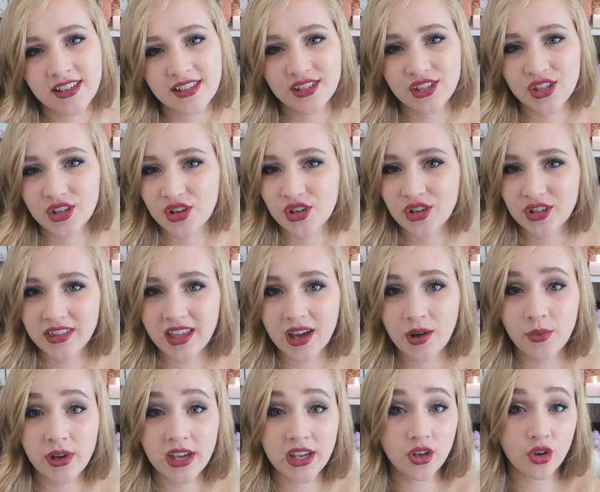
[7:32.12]
to cook
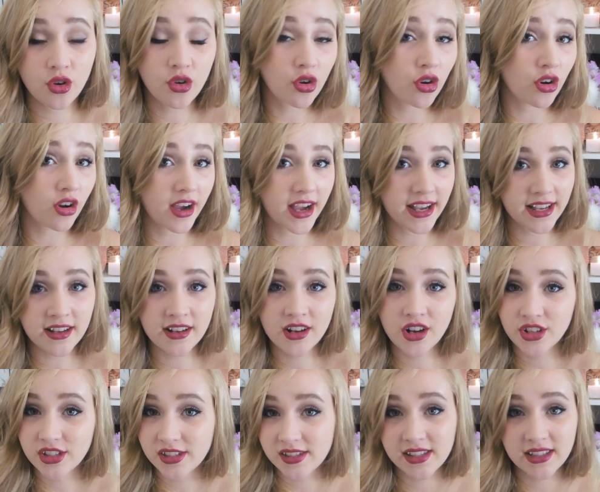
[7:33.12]
that week, or I can
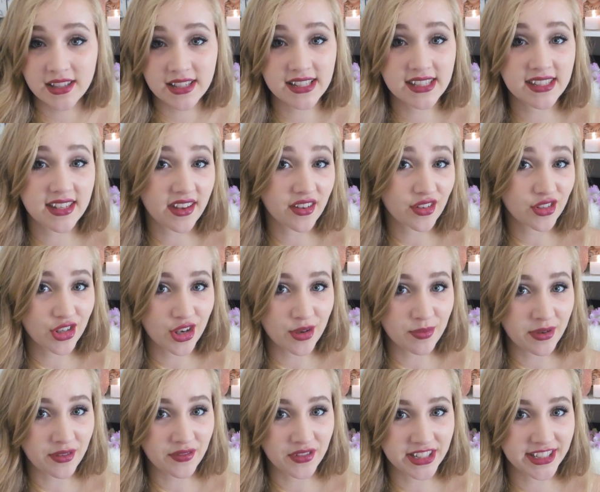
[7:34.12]
constantly stay on
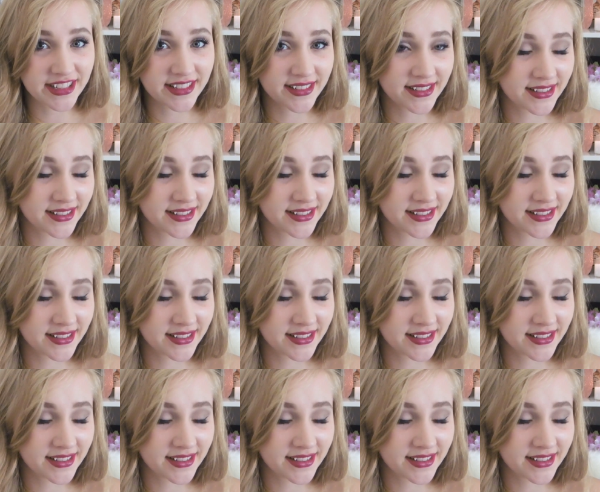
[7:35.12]
top of it.